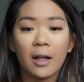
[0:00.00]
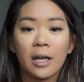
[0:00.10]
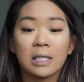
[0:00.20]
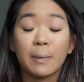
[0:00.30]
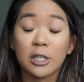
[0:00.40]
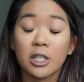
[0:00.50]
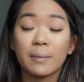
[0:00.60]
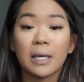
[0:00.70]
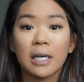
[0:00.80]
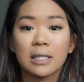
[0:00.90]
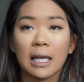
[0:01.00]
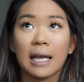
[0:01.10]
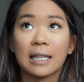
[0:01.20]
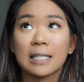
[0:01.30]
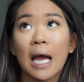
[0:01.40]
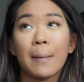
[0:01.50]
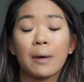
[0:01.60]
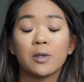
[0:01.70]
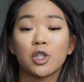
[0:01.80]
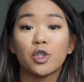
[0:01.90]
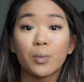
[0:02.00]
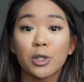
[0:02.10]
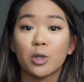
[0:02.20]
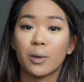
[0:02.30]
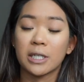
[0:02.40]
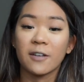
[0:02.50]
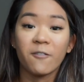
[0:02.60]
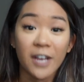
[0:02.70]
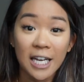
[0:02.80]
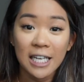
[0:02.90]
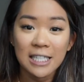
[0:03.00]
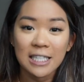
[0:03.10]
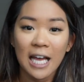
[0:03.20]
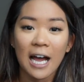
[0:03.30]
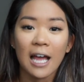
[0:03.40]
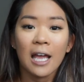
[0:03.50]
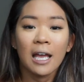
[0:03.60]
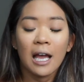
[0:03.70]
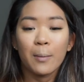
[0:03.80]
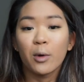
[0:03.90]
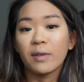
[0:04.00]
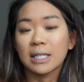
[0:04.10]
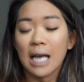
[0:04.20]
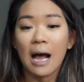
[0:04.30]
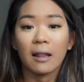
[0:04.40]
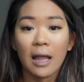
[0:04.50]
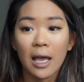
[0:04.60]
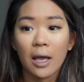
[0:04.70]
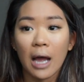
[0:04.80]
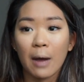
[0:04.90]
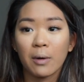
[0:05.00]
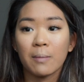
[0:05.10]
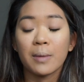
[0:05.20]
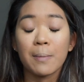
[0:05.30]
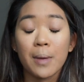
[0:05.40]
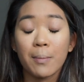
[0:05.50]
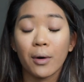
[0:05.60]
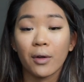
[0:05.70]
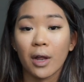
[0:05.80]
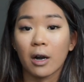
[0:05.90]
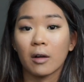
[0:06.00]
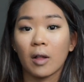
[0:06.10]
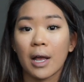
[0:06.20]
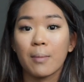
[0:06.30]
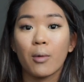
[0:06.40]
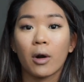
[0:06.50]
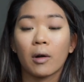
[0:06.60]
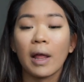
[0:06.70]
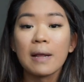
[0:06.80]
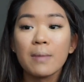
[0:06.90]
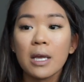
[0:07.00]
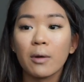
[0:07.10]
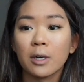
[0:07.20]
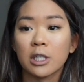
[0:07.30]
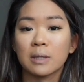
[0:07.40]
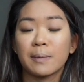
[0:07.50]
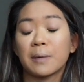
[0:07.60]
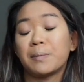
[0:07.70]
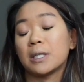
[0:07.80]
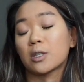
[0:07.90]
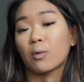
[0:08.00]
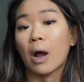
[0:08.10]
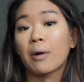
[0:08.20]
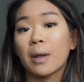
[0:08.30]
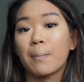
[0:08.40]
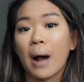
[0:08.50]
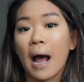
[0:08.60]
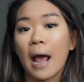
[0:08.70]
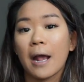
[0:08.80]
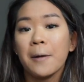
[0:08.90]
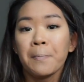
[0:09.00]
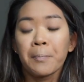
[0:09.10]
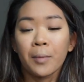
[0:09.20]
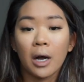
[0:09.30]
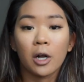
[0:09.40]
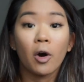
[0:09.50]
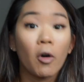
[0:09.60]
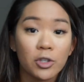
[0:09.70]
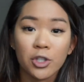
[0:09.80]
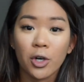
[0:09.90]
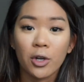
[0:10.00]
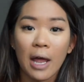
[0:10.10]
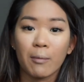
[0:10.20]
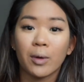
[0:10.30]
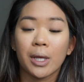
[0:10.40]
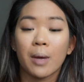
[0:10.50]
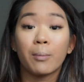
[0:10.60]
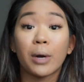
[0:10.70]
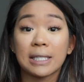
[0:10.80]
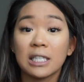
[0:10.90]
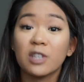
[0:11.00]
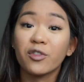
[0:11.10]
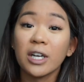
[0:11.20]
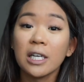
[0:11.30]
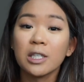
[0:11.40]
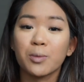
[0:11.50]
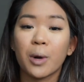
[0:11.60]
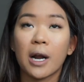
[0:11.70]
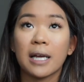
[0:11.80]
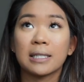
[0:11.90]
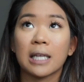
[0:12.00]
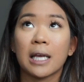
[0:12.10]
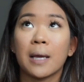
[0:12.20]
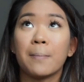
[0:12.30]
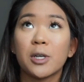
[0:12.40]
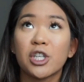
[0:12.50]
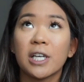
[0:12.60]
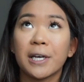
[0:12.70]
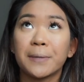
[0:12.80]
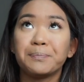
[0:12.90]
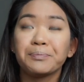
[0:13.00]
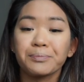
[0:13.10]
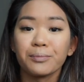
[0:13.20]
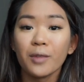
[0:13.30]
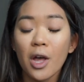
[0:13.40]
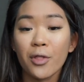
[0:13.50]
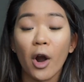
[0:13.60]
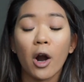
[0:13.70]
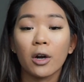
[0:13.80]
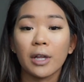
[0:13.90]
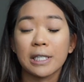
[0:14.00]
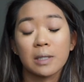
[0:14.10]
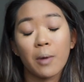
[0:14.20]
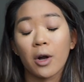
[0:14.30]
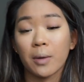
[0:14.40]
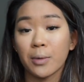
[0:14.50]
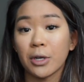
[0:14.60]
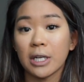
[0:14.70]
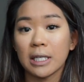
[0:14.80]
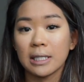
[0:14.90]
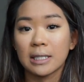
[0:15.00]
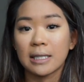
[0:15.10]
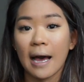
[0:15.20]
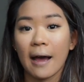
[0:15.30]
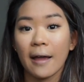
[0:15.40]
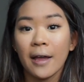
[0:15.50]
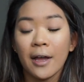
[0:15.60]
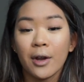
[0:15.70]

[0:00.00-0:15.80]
especially because like at the time I was super into fitness, that moving to LA I would meet people that are like more like me, or just be surrounded by a culture that really embraces fitness. Whereas like in Michigan, there are like small communities that